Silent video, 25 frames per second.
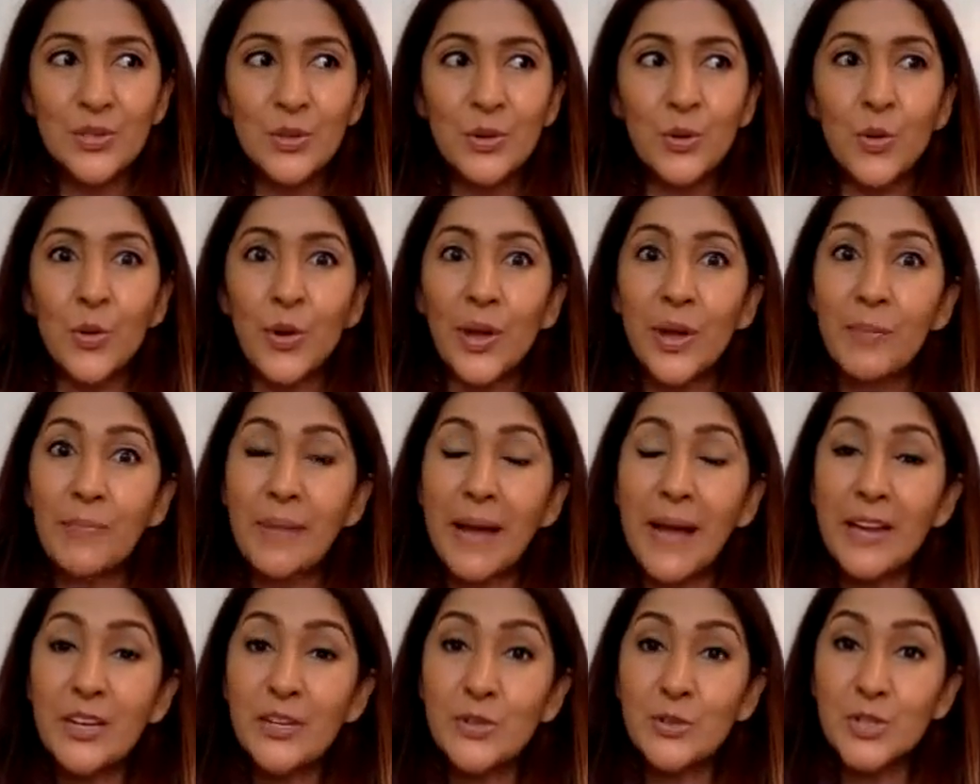So
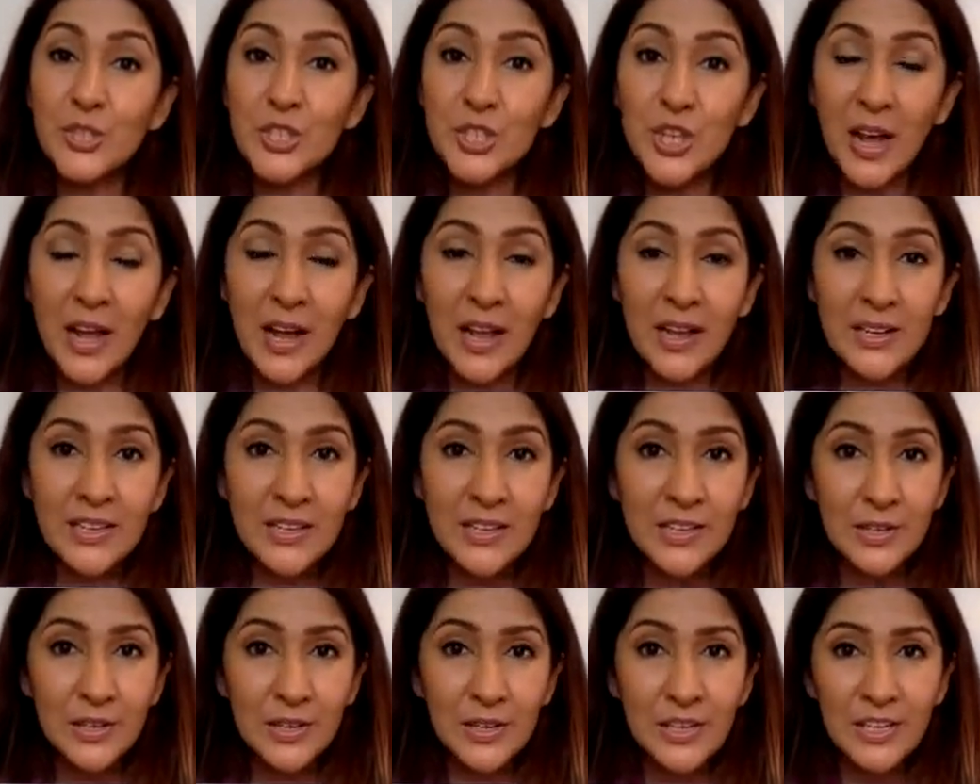going back to
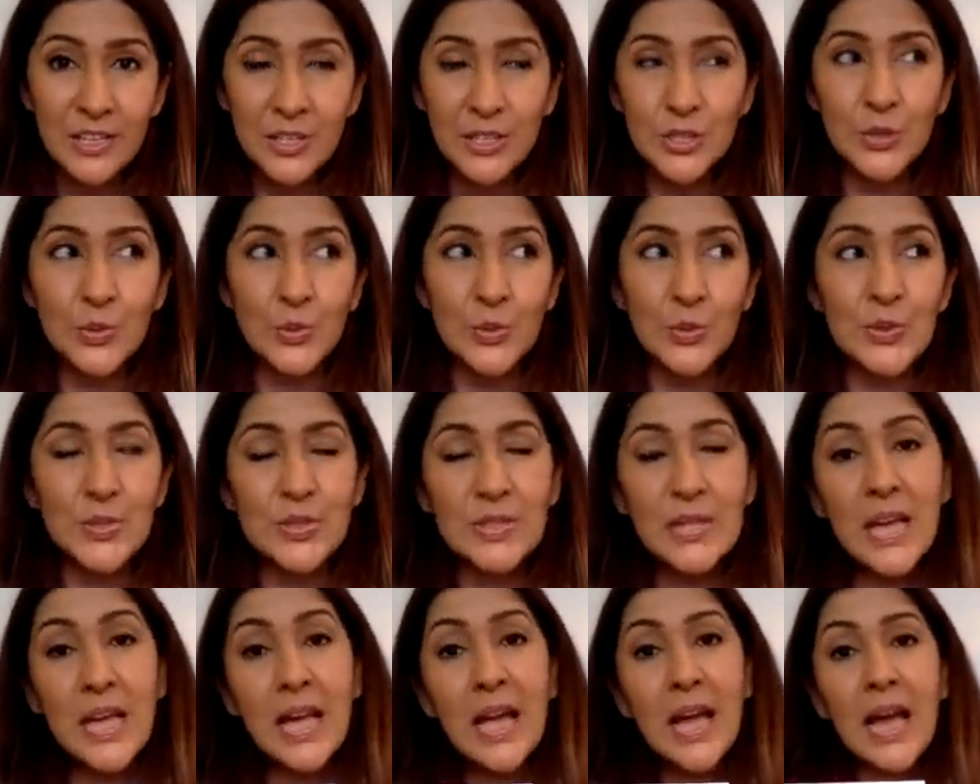childhood
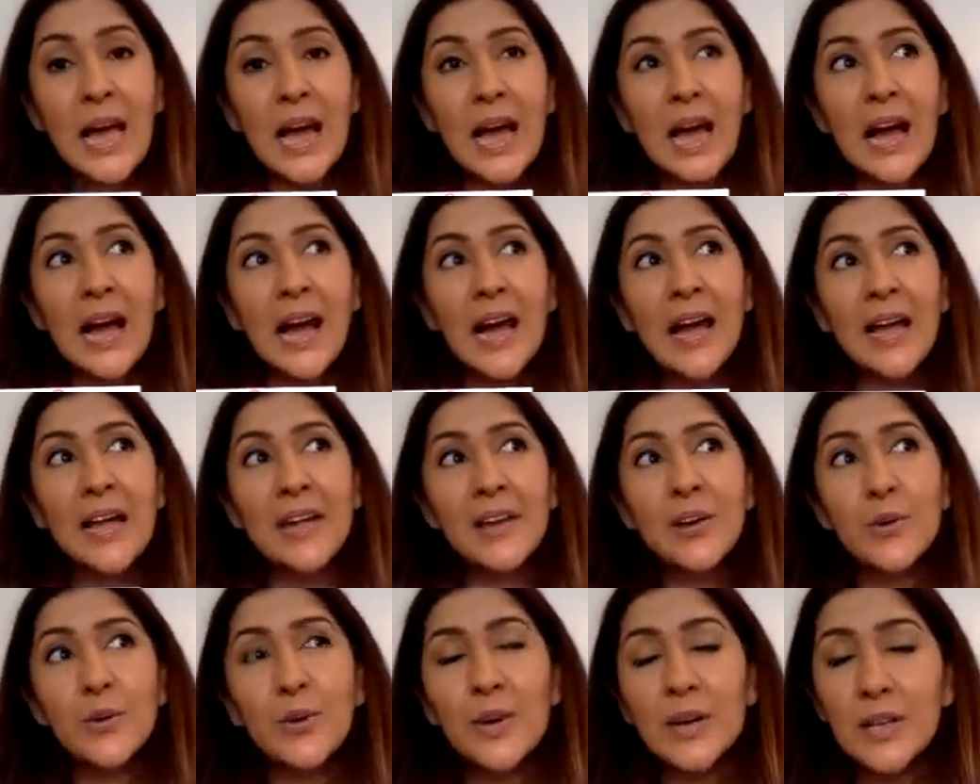issues,
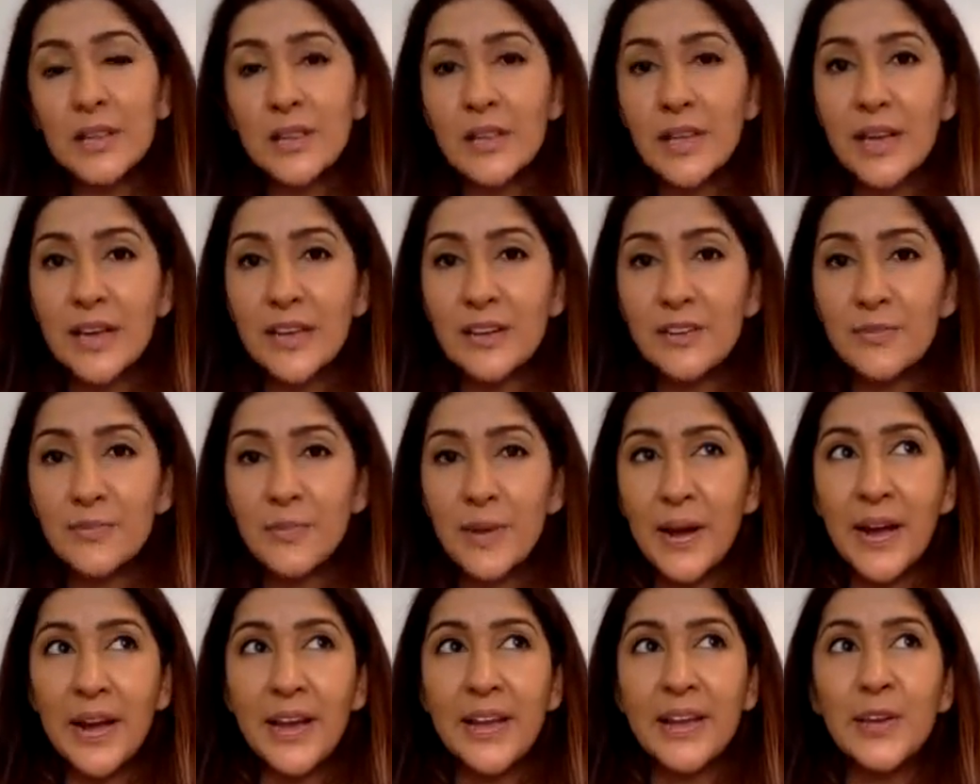I know a client
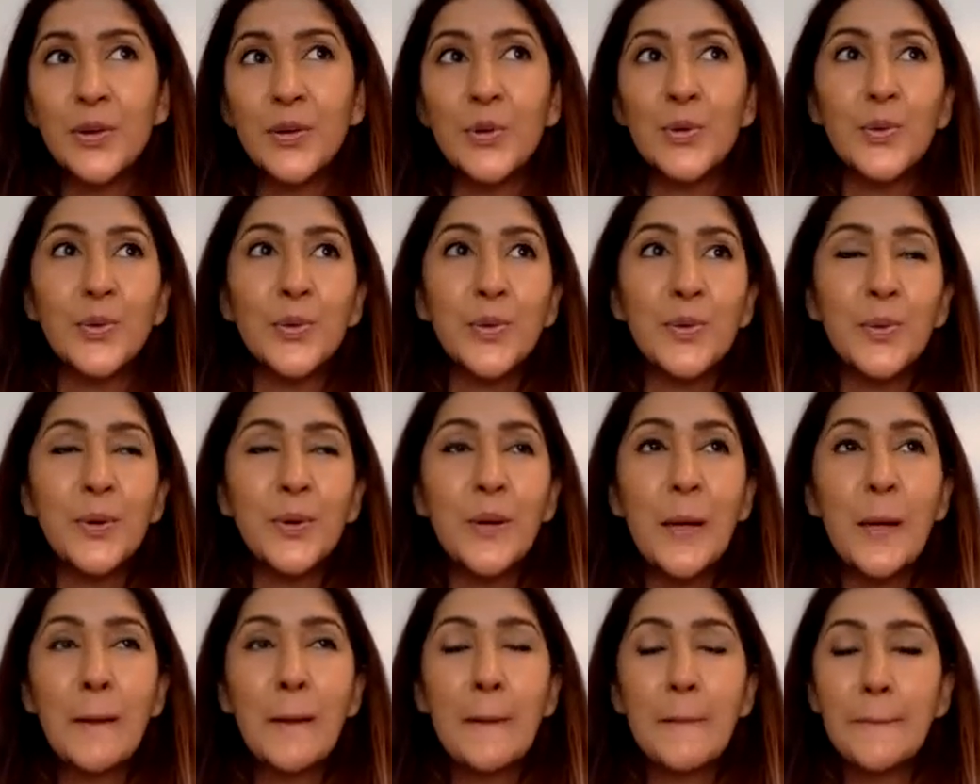of mine
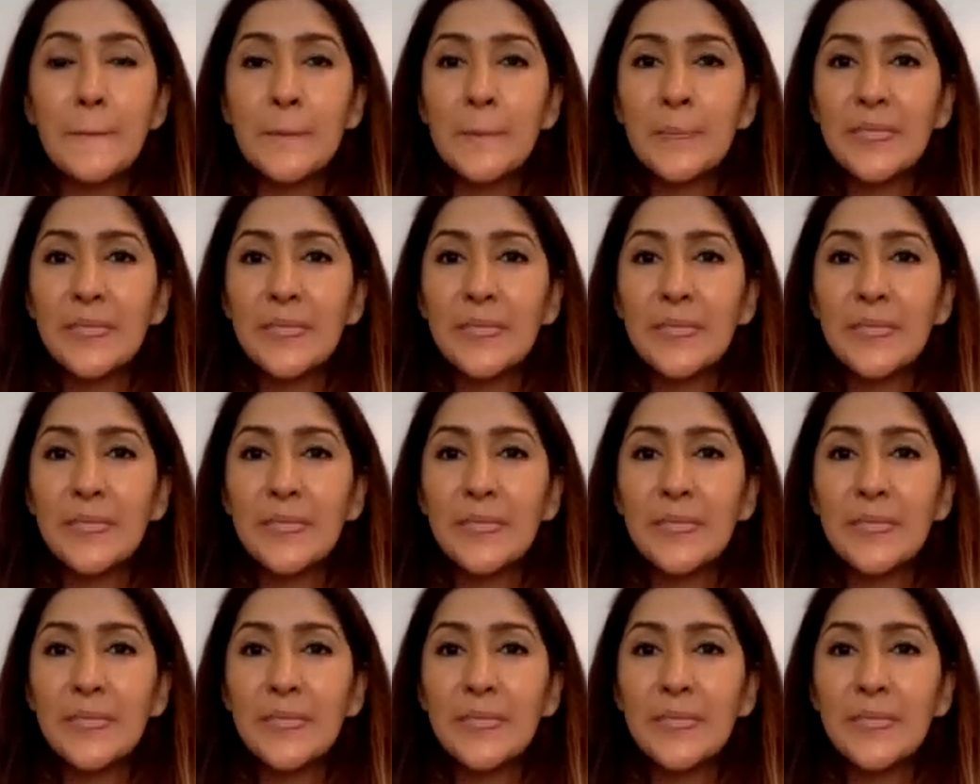who,